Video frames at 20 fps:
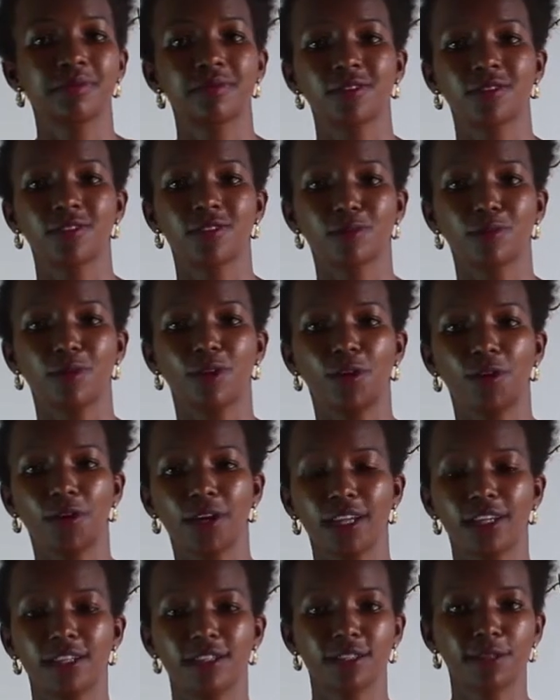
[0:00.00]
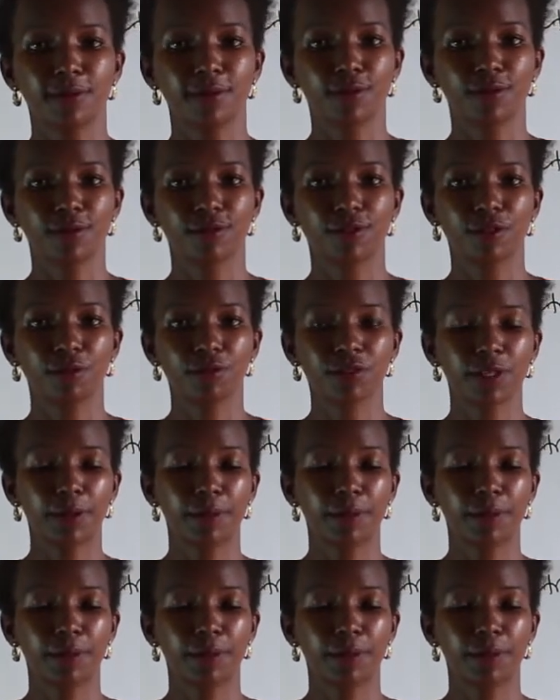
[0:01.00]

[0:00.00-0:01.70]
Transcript: the small organisms we talked